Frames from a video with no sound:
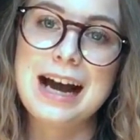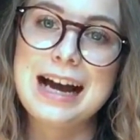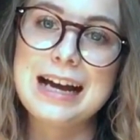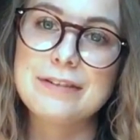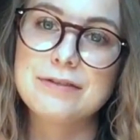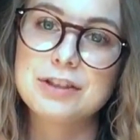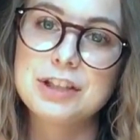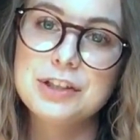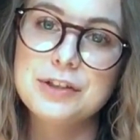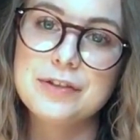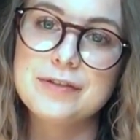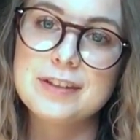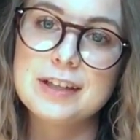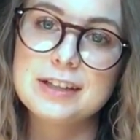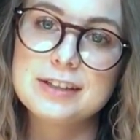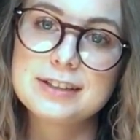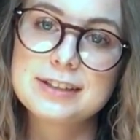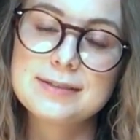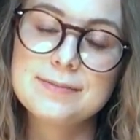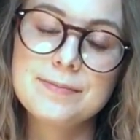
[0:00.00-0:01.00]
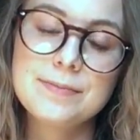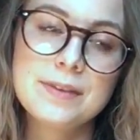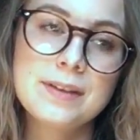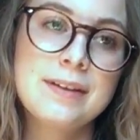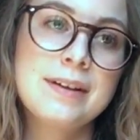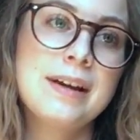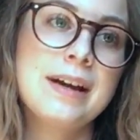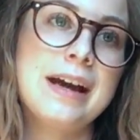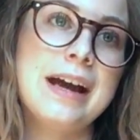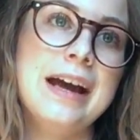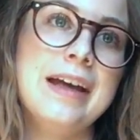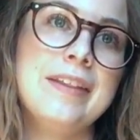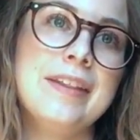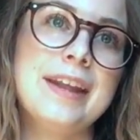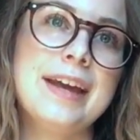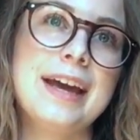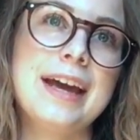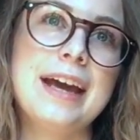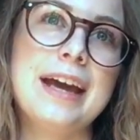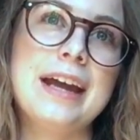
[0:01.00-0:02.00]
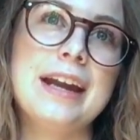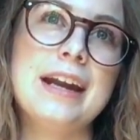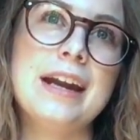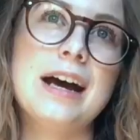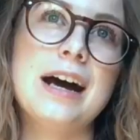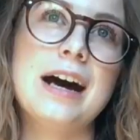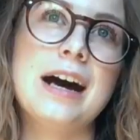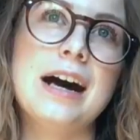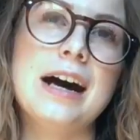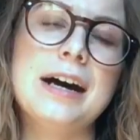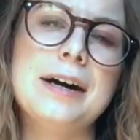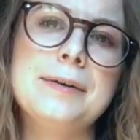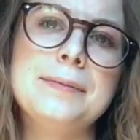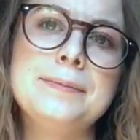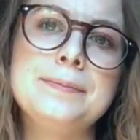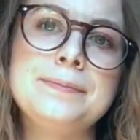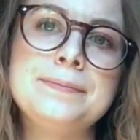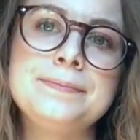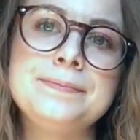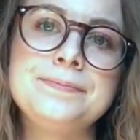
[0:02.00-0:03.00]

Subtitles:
I have 2 of those. And then I